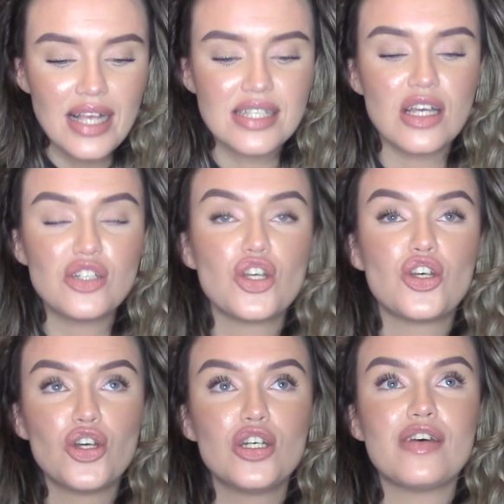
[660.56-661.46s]
it's such a
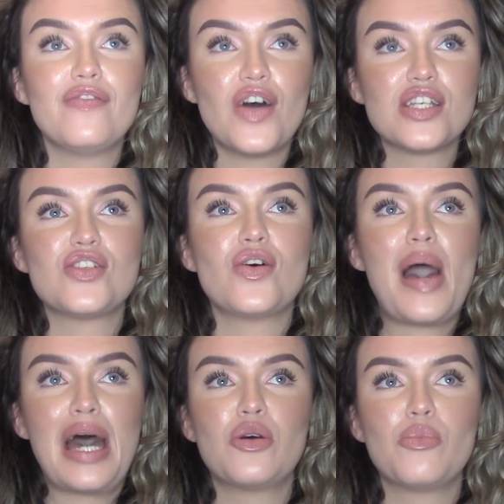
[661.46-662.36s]
good versatile
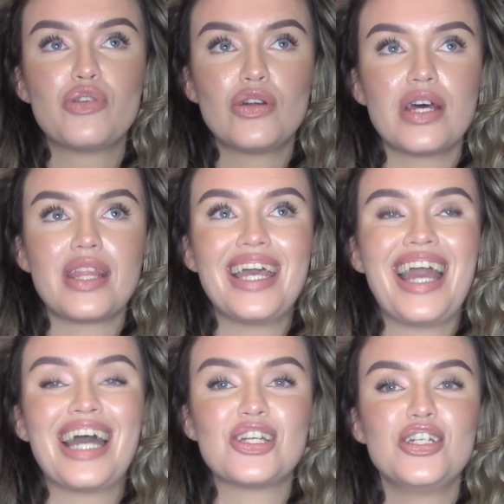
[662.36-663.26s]
add-on product that it
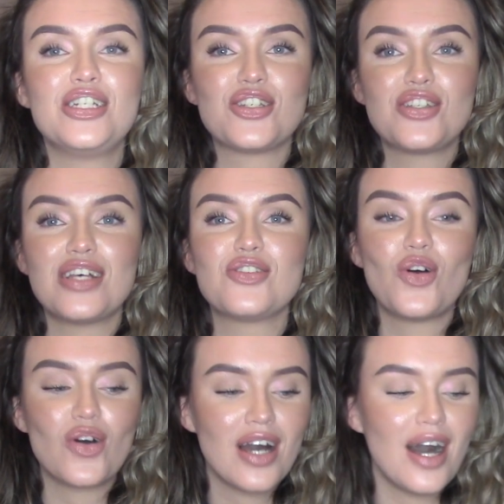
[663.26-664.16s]
actually just does
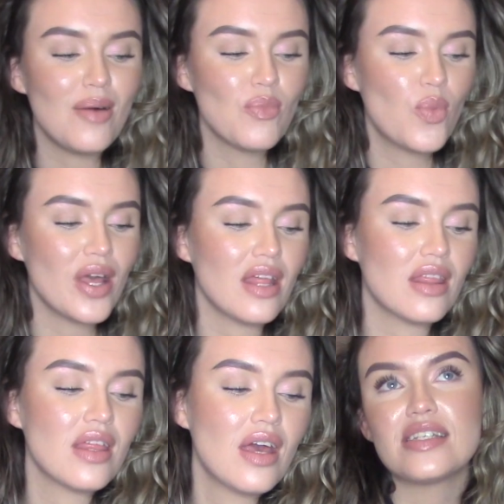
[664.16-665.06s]
not come
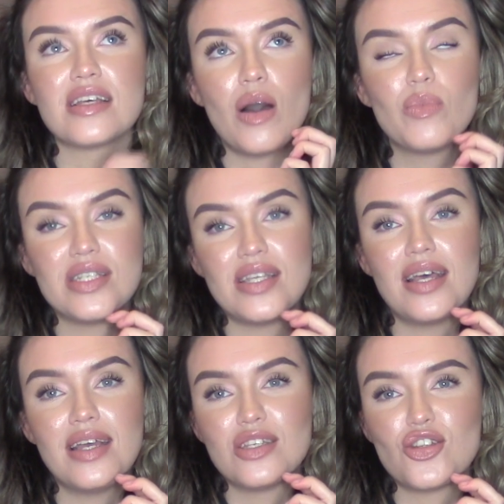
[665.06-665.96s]
with, doesn't come with
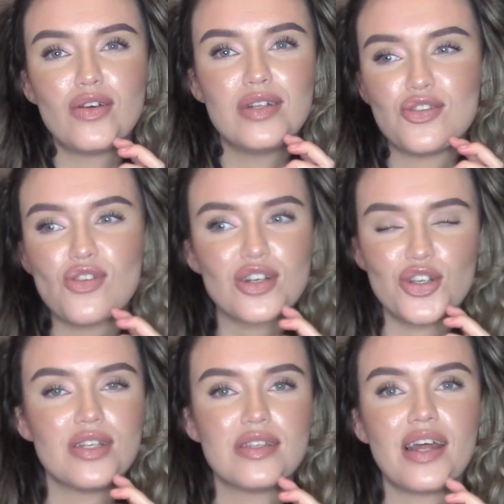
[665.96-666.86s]
set in stone
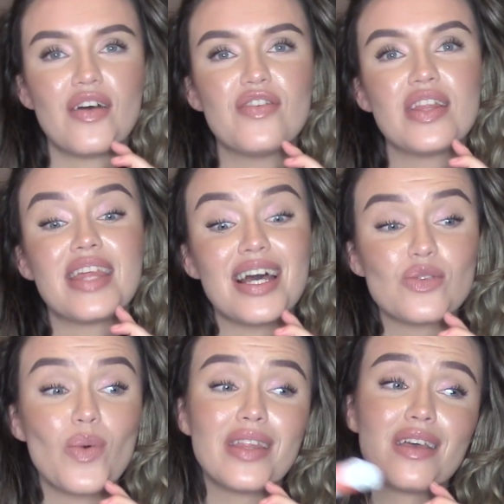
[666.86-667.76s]
instructions. And I think that's
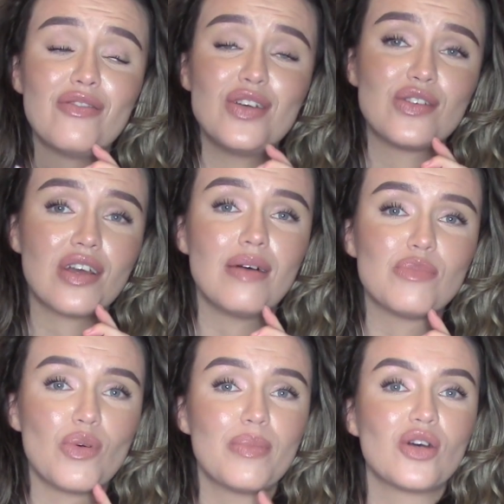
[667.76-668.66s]
where the confusion comes
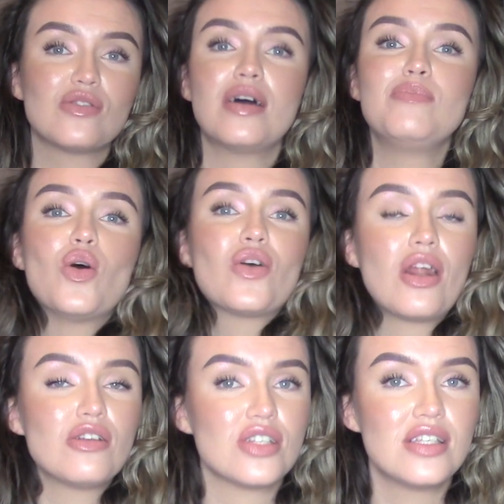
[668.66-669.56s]
from, because I'm not going
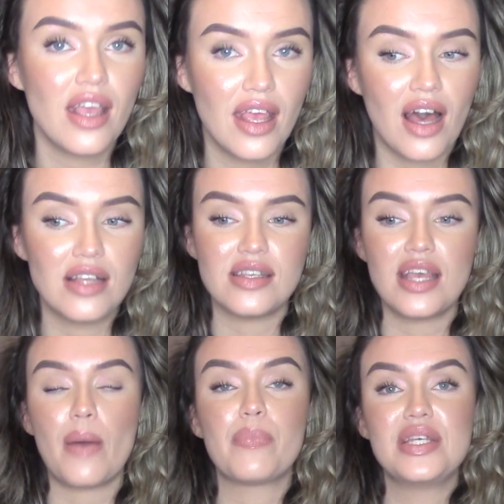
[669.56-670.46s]
to just sit here and say,
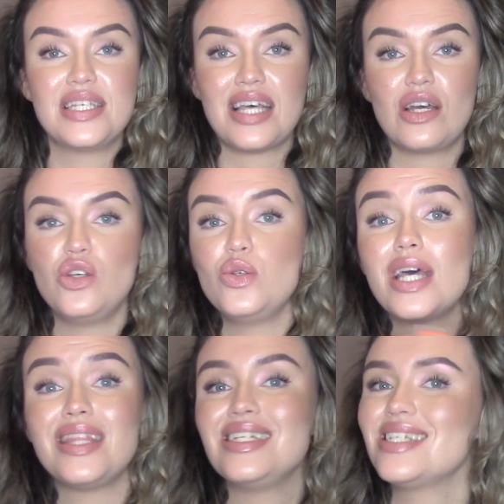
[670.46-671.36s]
yep, this is how you use it
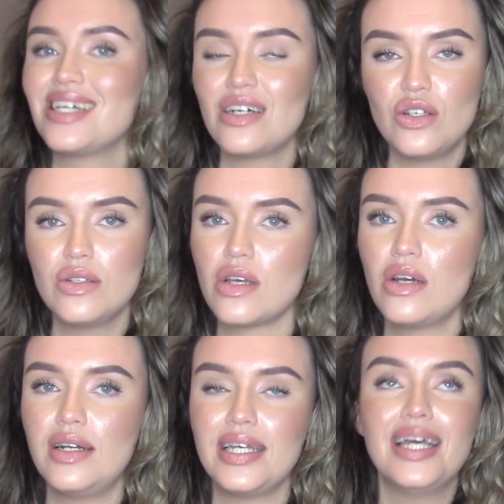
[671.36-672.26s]
and this is how you use it
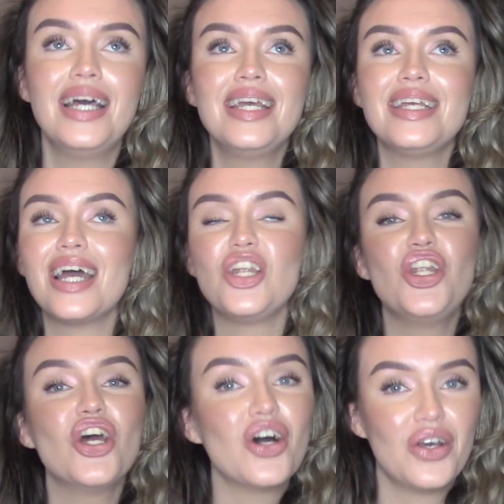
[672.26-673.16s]
only. Yeah,
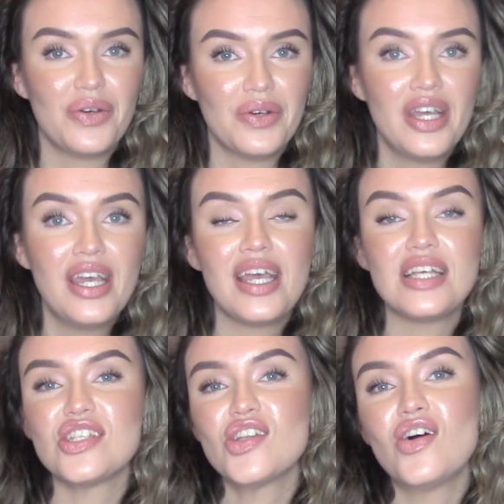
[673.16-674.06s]
no,
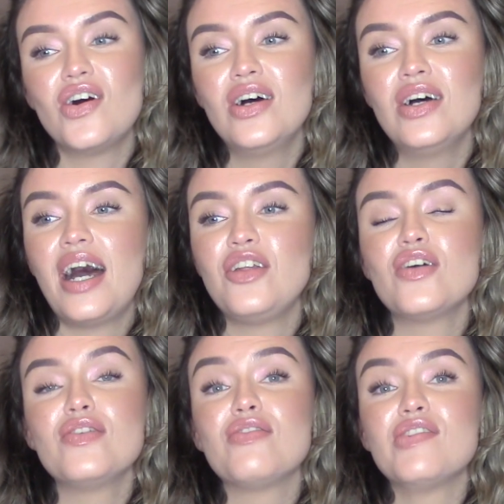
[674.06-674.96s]
it's not. I
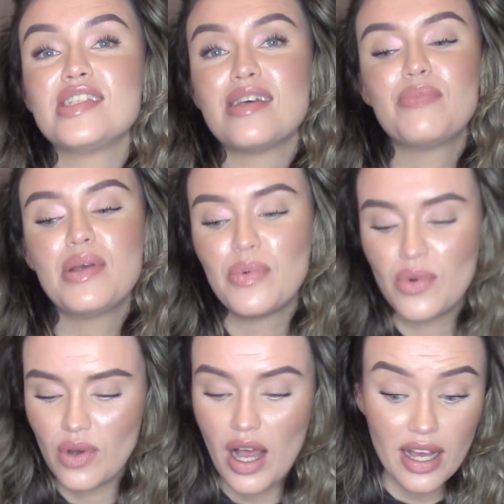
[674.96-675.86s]
know for some
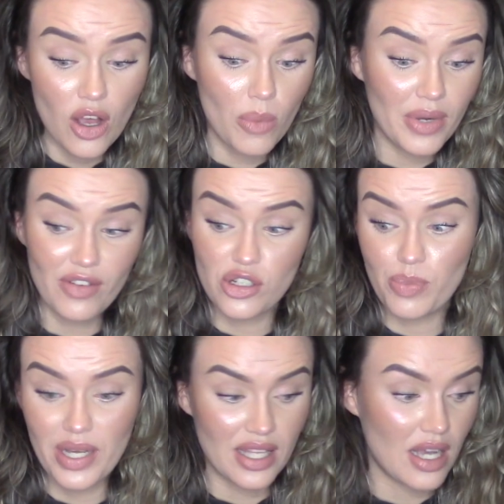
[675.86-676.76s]
people, I can't believe I just
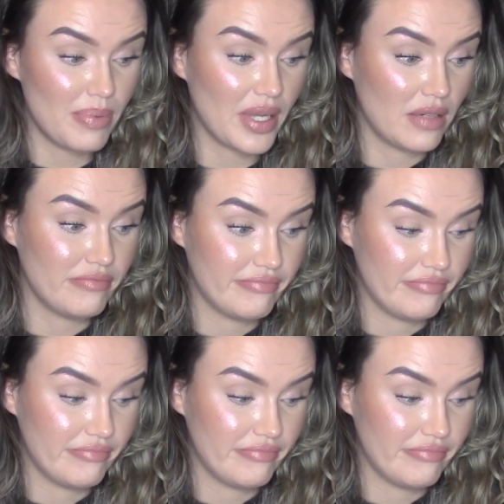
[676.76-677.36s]
picked that up again.